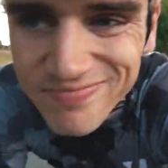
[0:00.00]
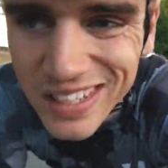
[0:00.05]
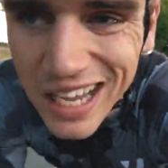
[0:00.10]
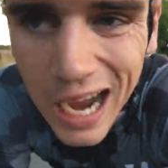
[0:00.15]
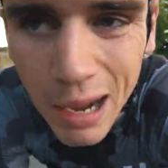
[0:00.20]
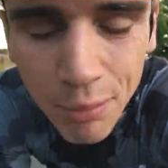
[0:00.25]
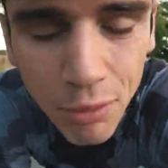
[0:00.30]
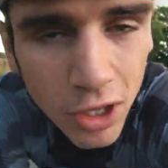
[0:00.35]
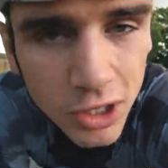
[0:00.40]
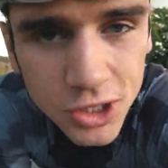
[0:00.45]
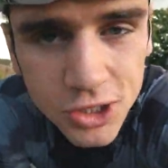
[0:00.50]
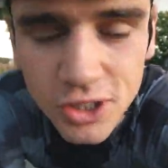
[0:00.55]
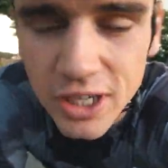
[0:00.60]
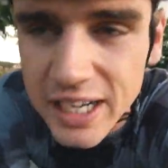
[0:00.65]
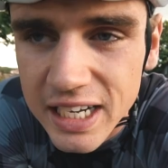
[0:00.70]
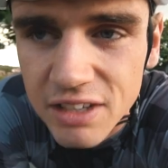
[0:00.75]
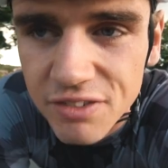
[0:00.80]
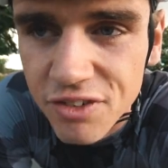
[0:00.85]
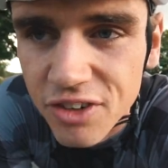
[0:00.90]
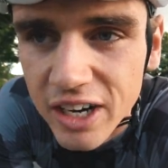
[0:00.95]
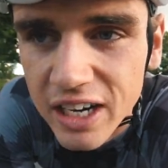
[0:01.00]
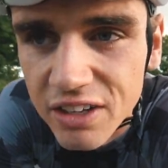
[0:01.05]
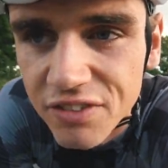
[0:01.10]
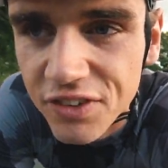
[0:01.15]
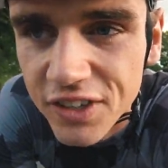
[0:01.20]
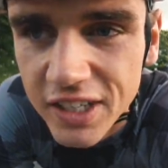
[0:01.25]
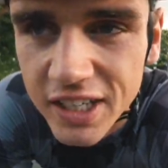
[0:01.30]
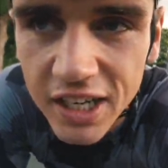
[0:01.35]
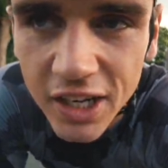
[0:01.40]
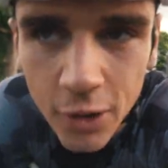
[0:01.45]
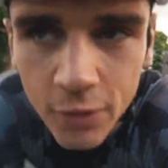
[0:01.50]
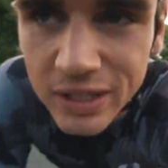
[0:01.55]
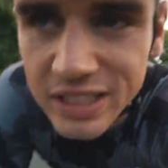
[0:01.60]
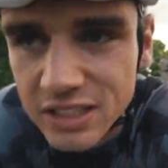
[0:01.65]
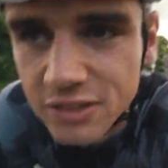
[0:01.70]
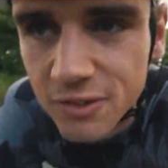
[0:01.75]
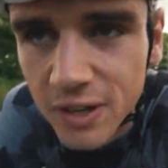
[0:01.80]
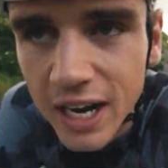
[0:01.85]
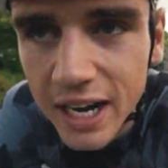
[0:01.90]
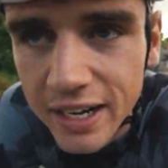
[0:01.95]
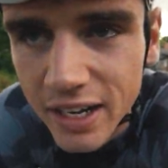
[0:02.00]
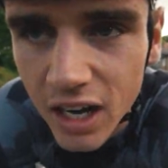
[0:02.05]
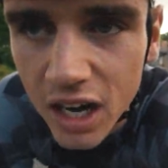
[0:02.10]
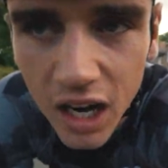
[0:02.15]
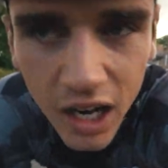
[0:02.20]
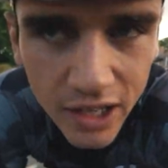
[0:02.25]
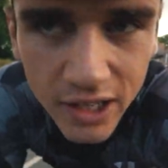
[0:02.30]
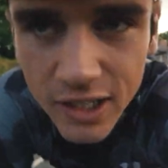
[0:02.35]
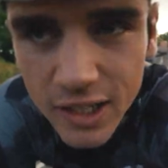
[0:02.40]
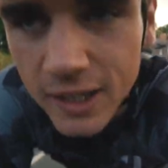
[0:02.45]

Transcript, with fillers: I'm not training for anything, I don't need to ride hard.